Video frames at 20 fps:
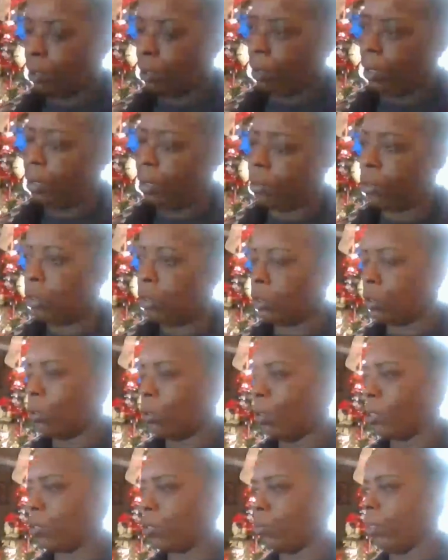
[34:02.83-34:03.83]
you with a lady and she
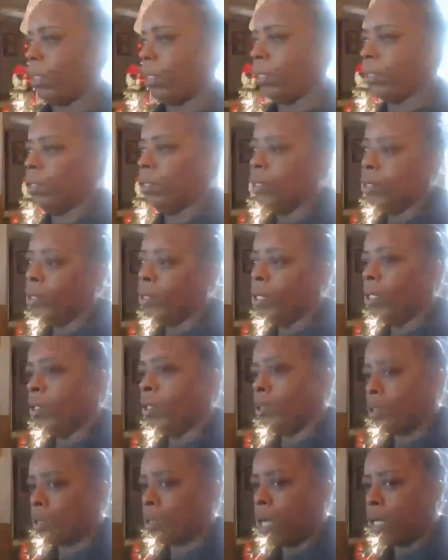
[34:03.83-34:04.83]
starts sweating
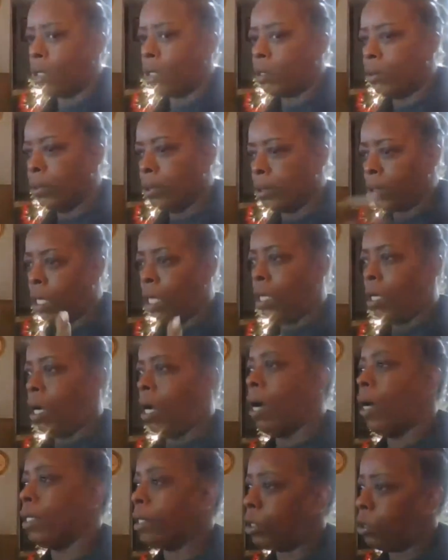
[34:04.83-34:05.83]
and just talking to her, it's
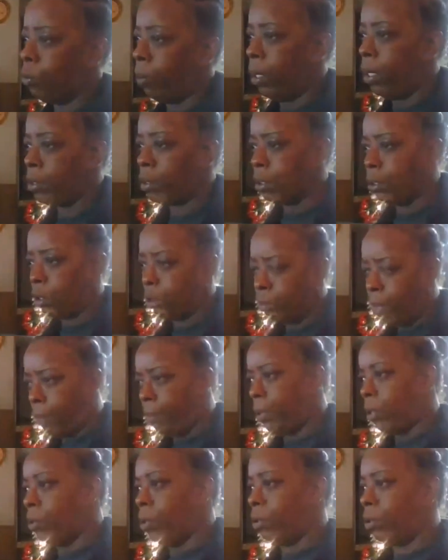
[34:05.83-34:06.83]
called hot sweats, and she
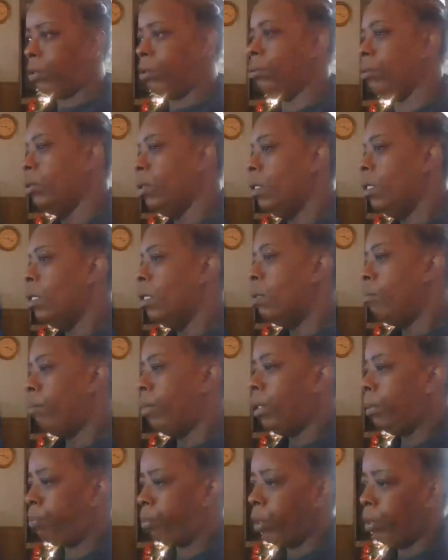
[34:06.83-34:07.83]
might be going through
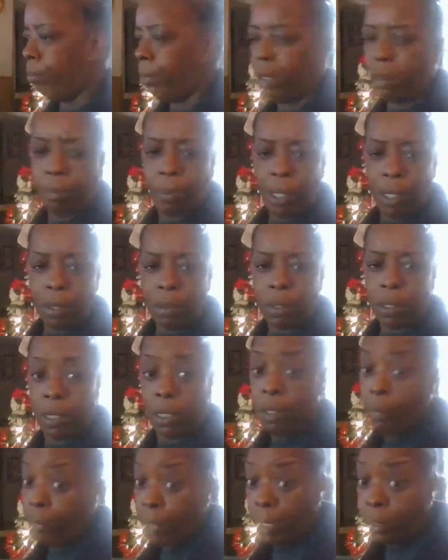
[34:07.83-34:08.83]
Pre
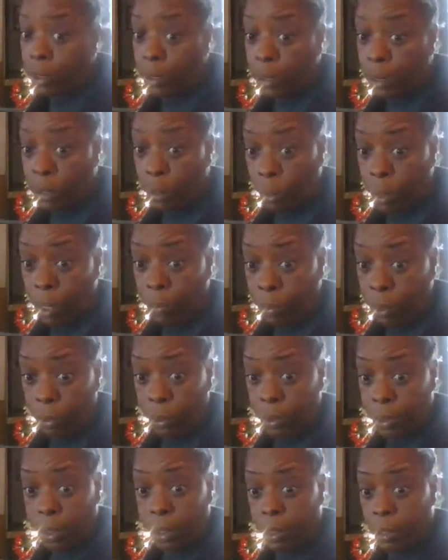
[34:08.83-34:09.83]
menopause, even if she's
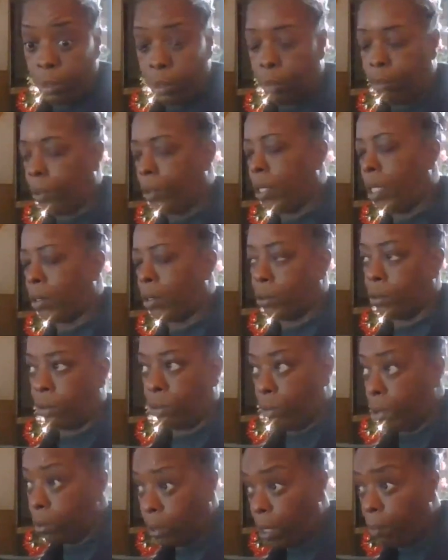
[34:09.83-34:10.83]
12, 13 years. Well, not
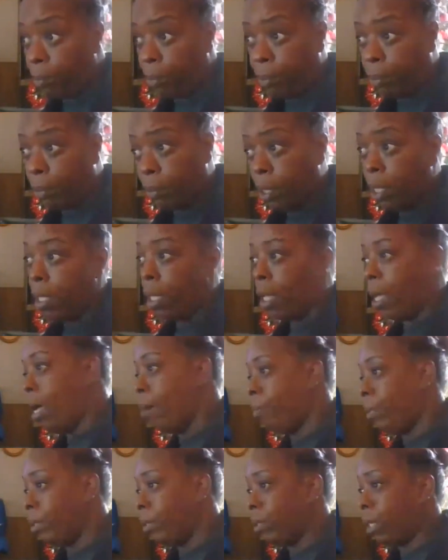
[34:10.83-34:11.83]
well, some people
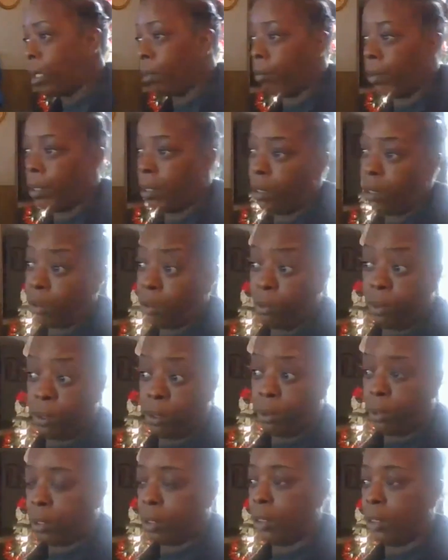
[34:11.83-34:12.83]
have been documented go
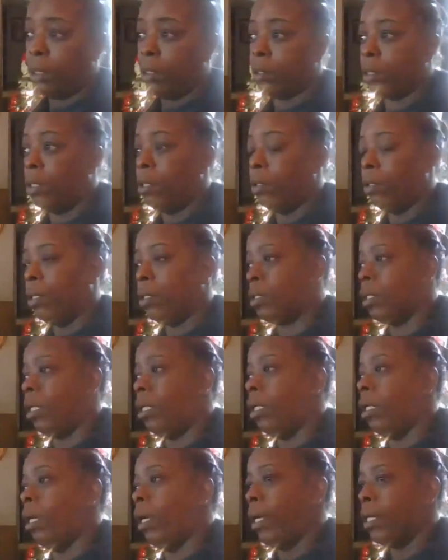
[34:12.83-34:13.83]
through it 13 years old and
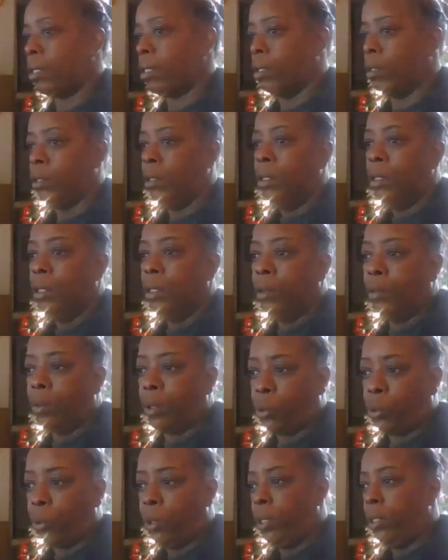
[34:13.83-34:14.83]
say the last and
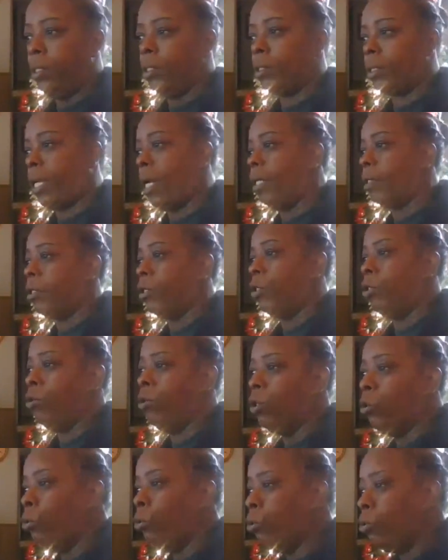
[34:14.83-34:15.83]
20 years after
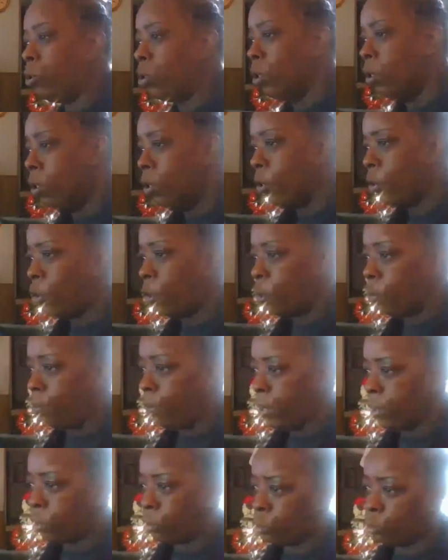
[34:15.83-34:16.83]
you lose your
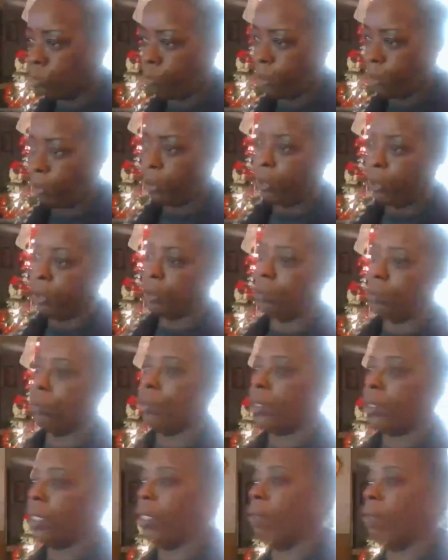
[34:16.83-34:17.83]
menstrual period,
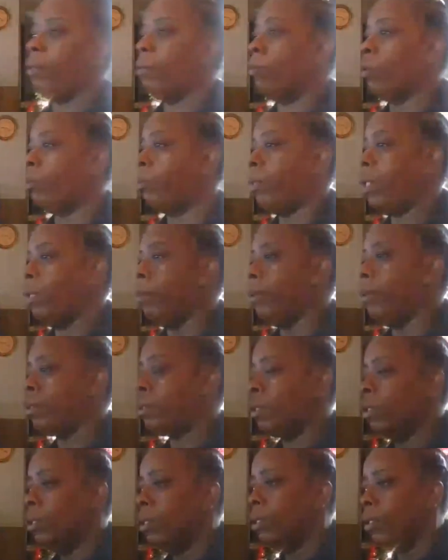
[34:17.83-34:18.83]
you can't have any more
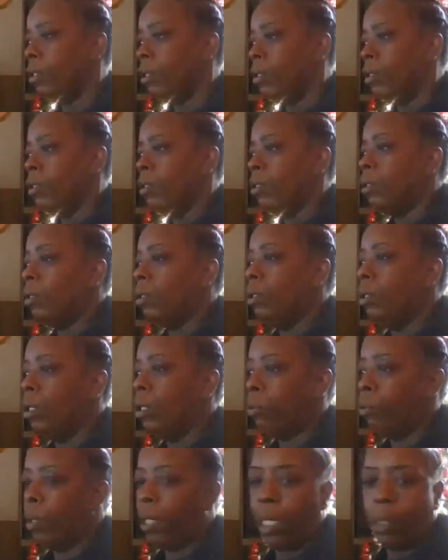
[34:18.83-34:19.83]
babies.
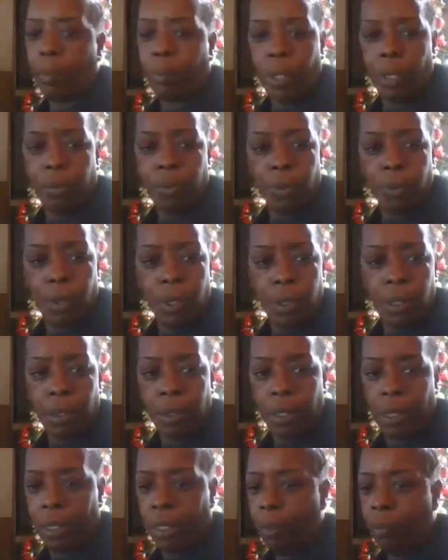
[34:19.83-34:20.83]
Lord, we got to pray for one
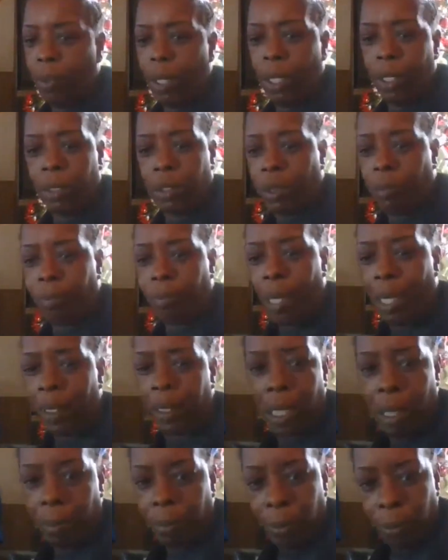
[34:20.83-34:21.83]
another. Eve, why did she
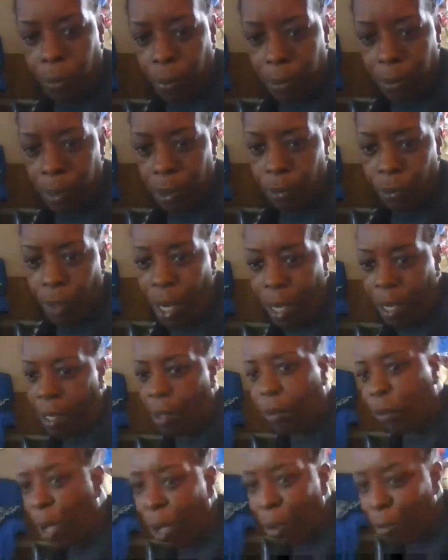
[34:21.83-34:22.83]
bite the apple woman?
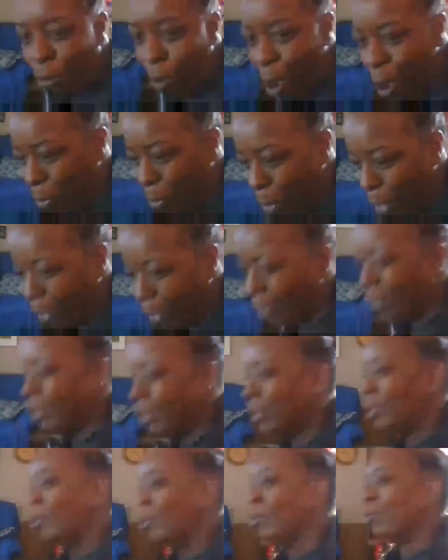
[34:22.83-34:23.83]
Why? Why? Why? Why?
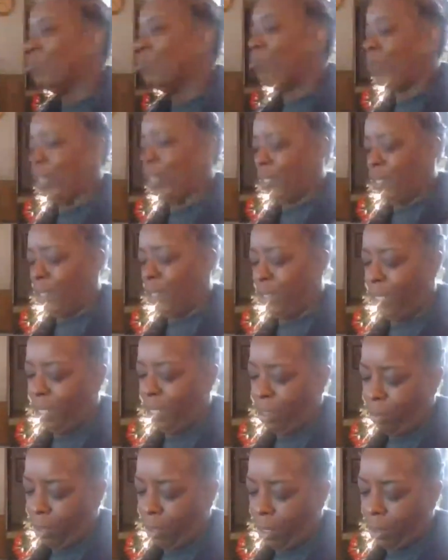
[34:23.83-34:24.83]
But uh,
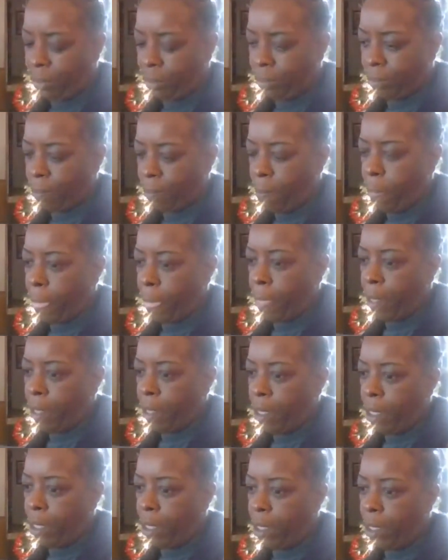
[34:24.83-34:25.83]
anyway,
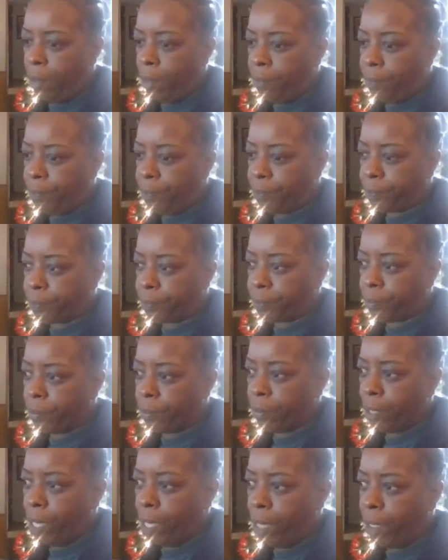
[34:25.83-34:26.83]
um,
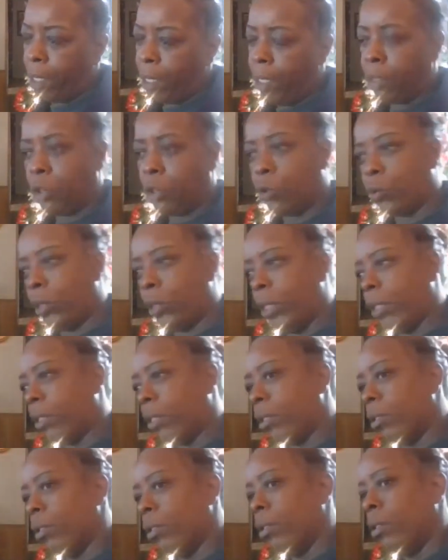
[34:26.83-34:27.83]
I can't
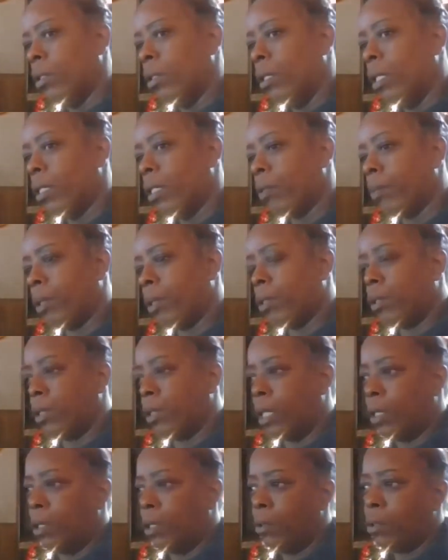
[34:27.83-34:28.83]
drink as much
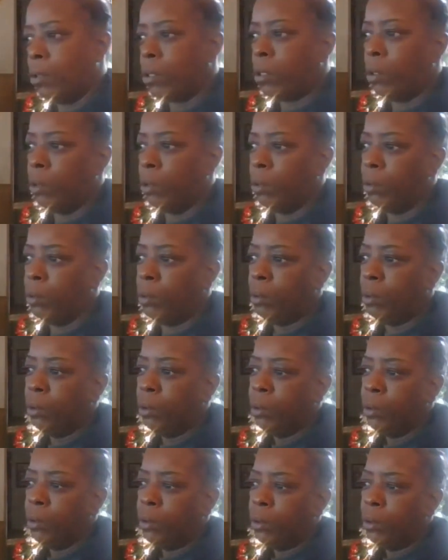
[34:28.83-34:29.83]
as I used to.
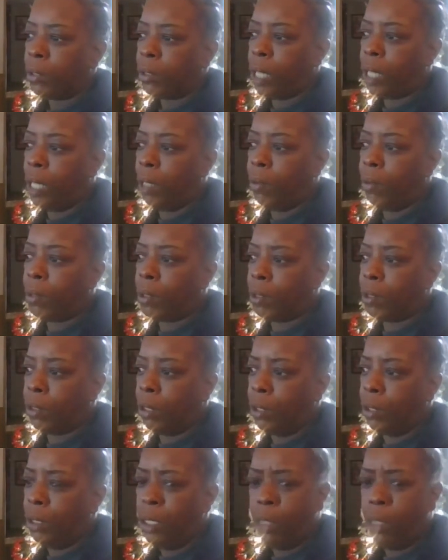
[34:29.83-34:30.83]
Tolerance is
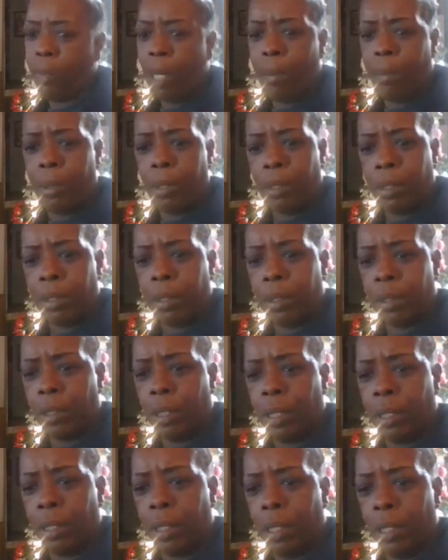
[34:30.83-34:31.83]
low, and that might be a good
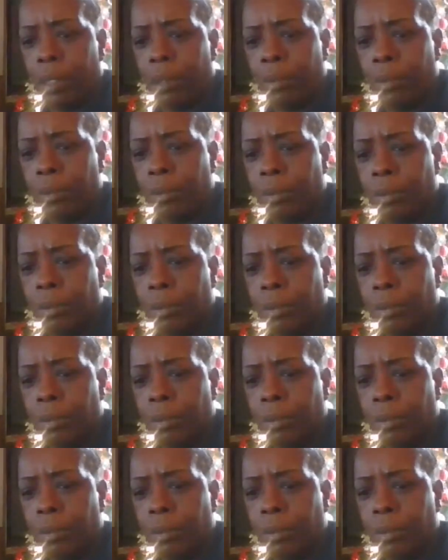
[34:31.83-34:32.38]
thing, y'all.